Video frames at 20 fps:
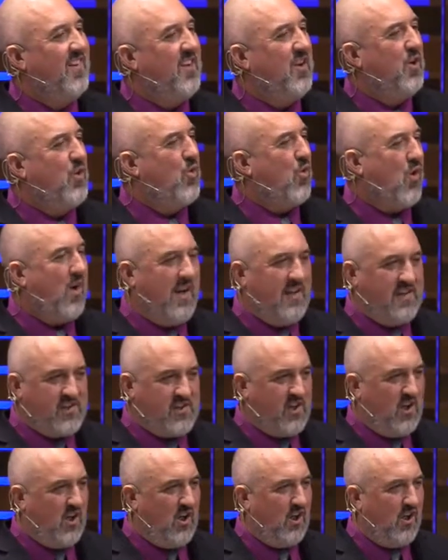Great
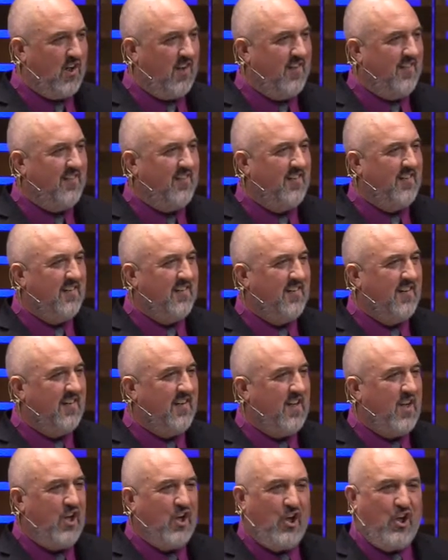song.
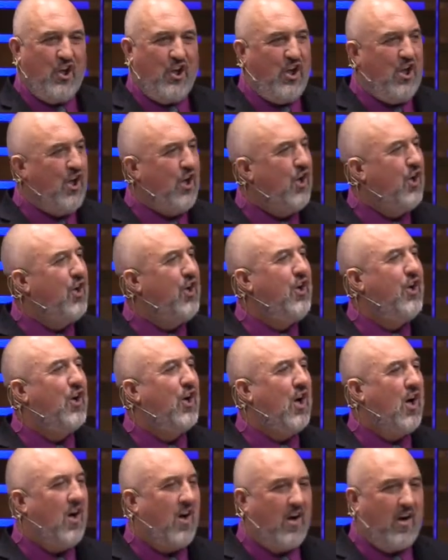Near to your
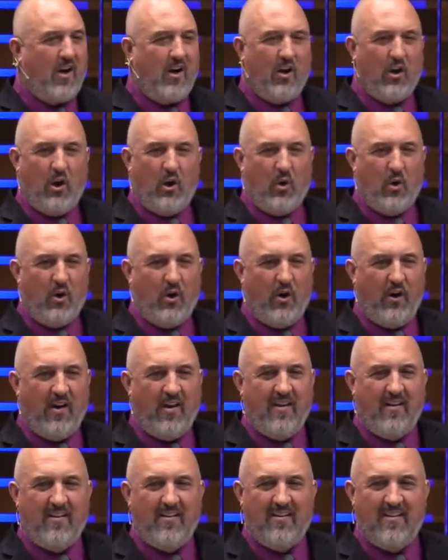heart, Lord,
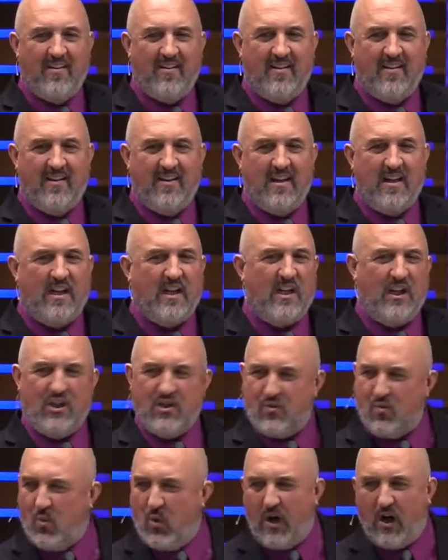
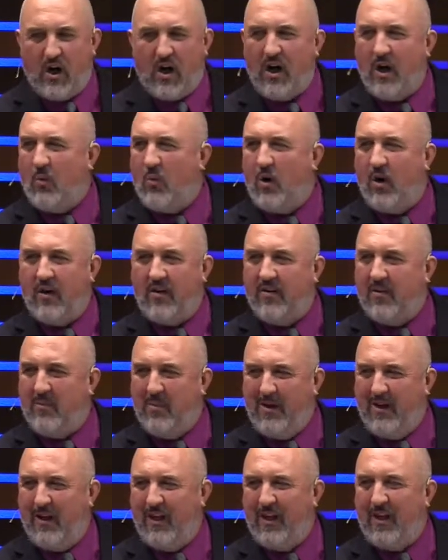is where I want to
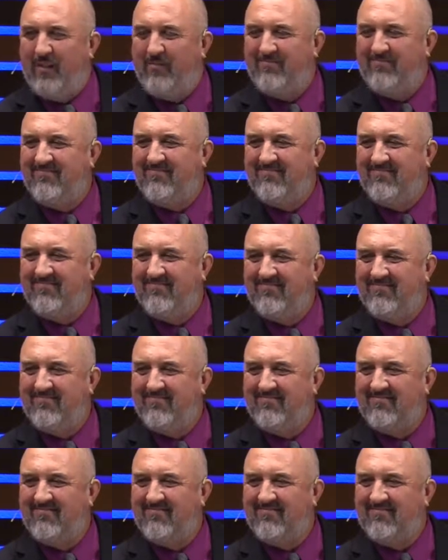be.
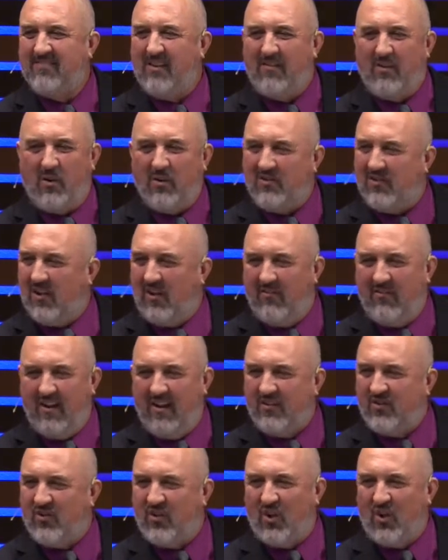I've always loved
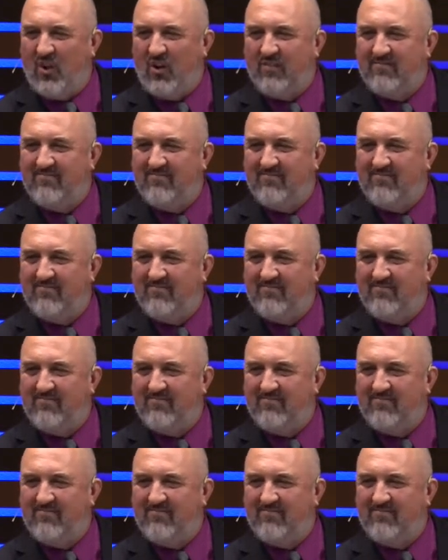that song.